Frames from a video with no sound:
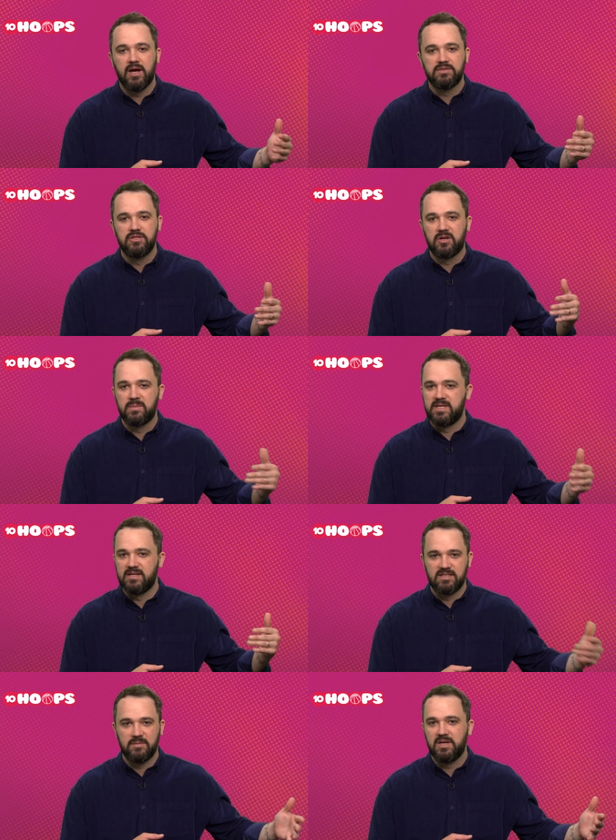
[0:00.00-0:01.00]
else who could
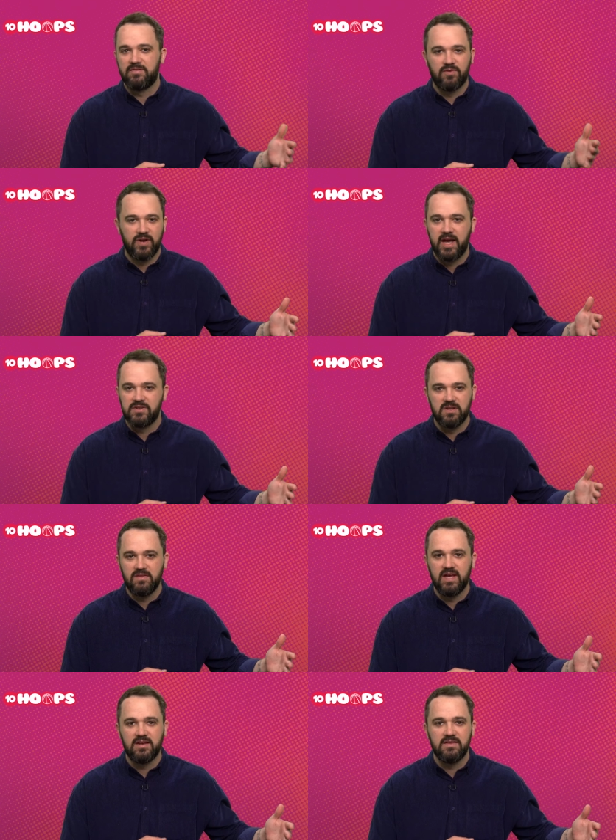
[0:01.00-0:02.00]
potentially be a free agent at
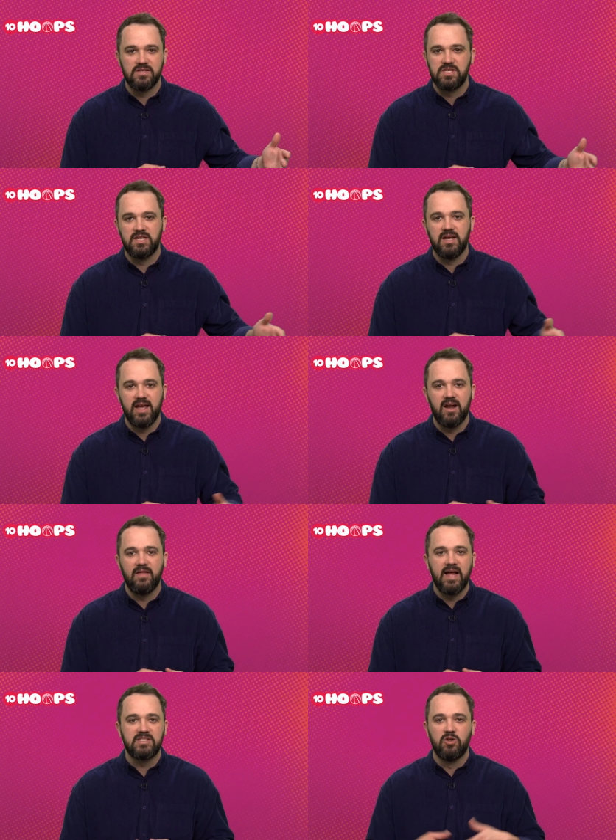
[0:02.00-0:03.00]
the end of this year. And I, uh,
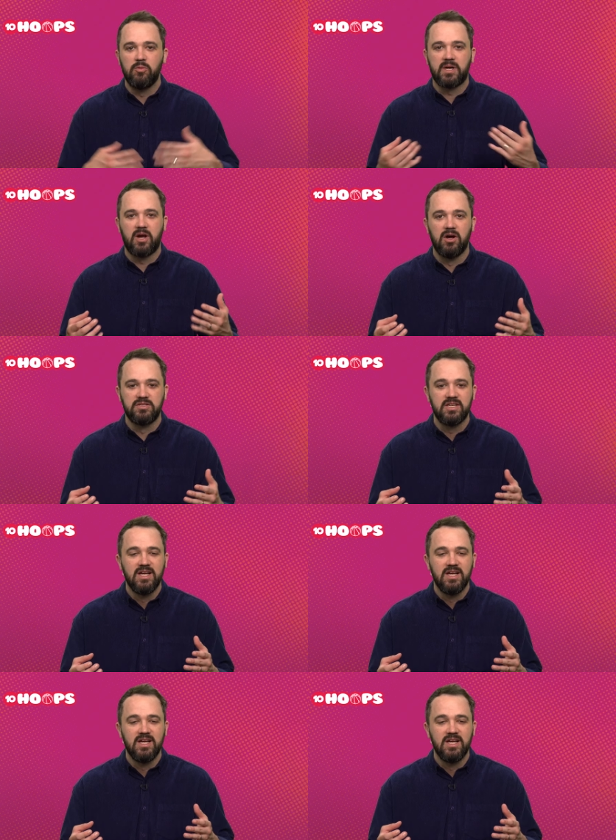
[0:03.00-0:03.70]
that's all because